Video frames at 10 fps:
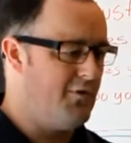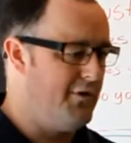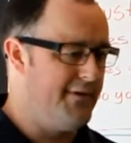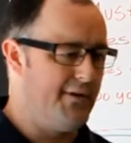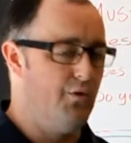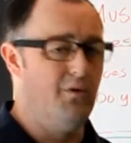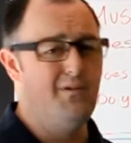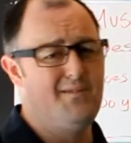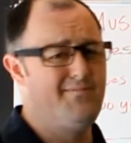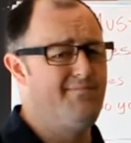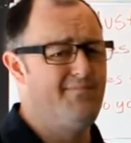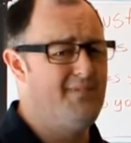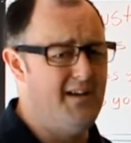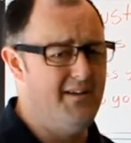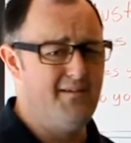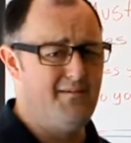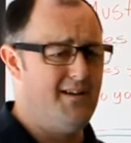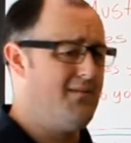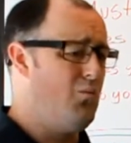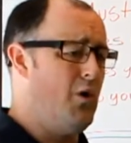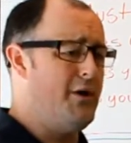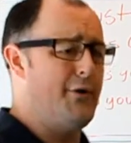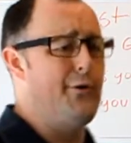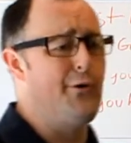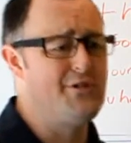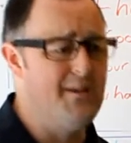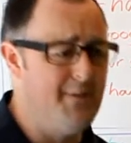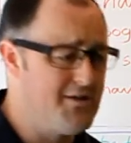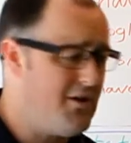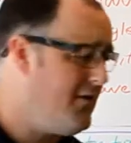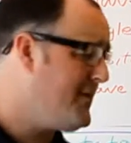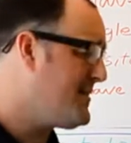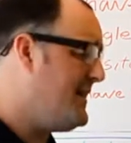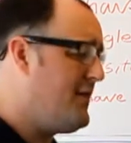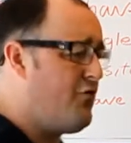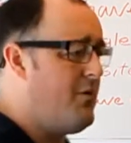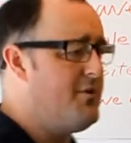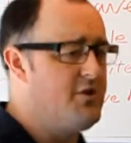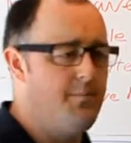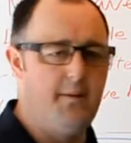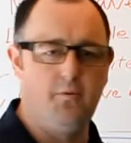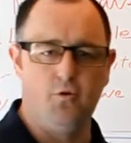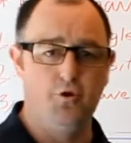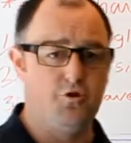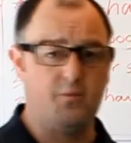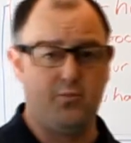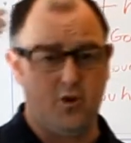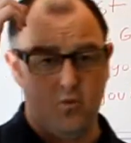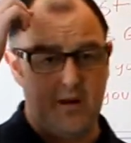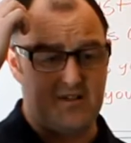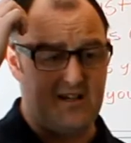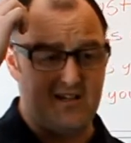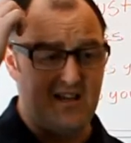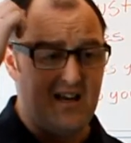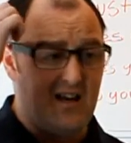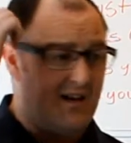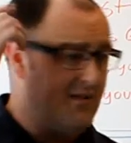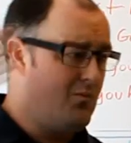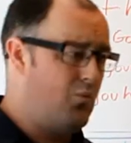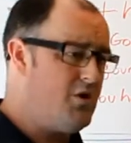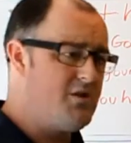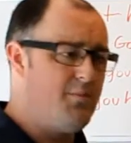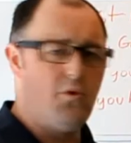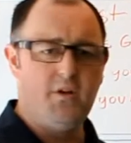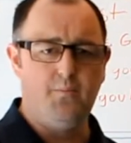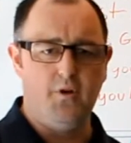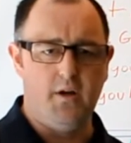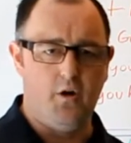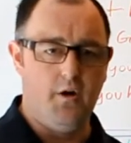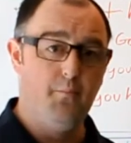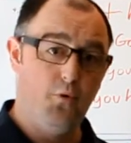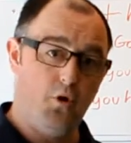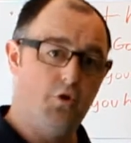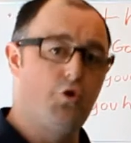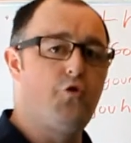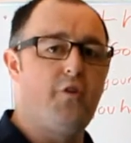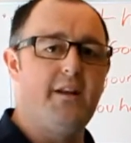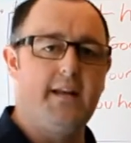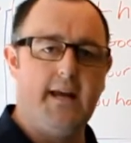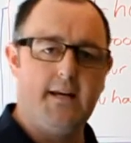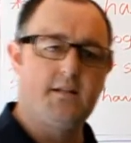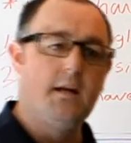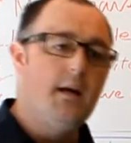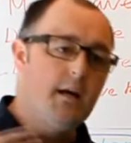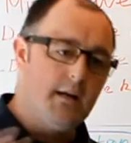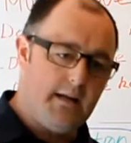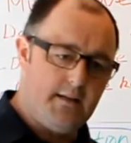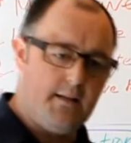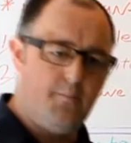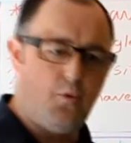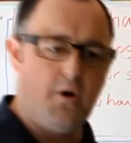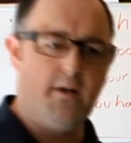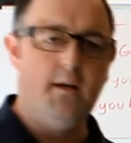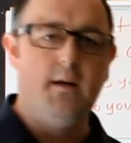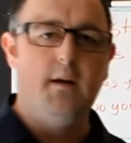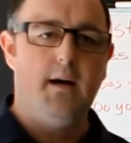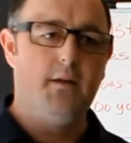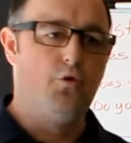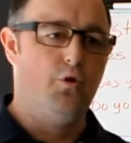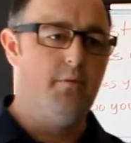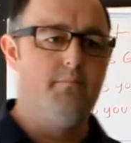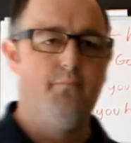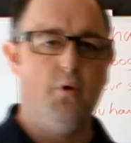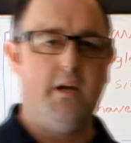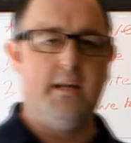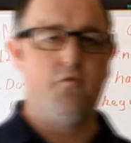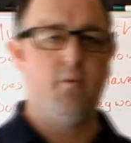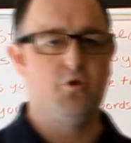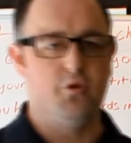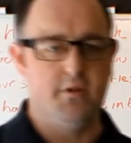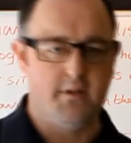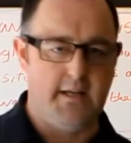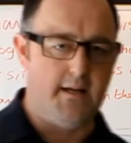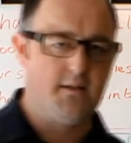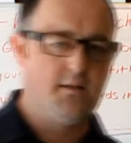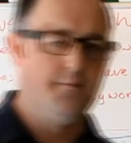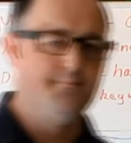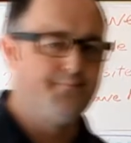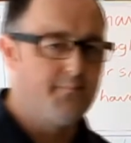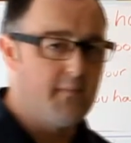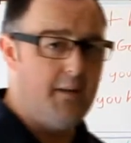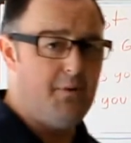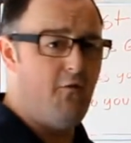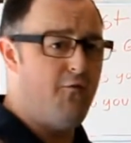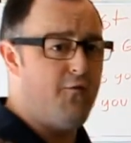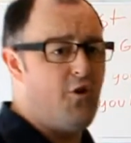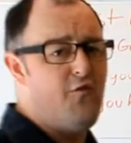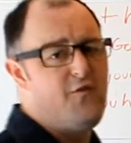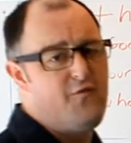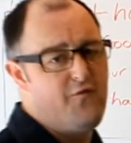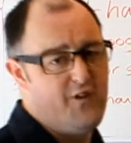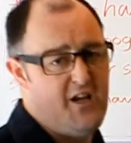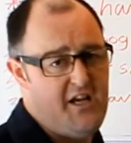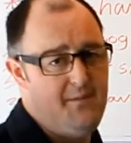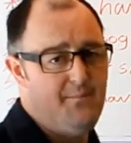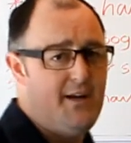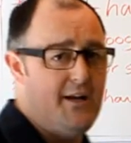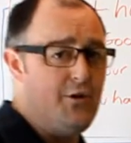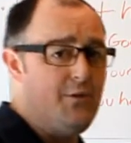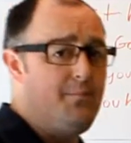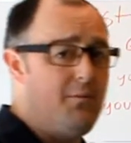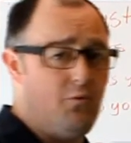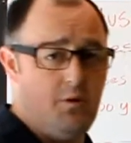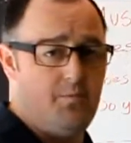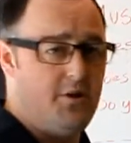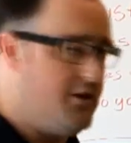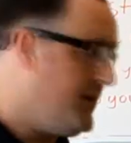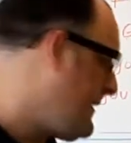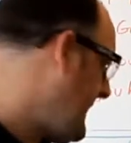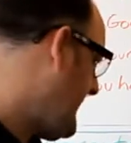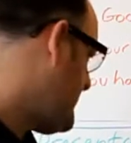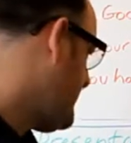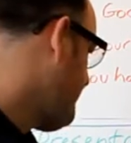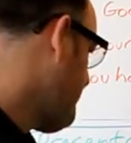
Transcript: on the go and like what your dog's name is, all this kind of rubbish that people used to put on websites, what's the point in putting that on? Put on good written text, get to the point, and don't put any rubbish on your text. Keep it fluff free and people will appreciate your text.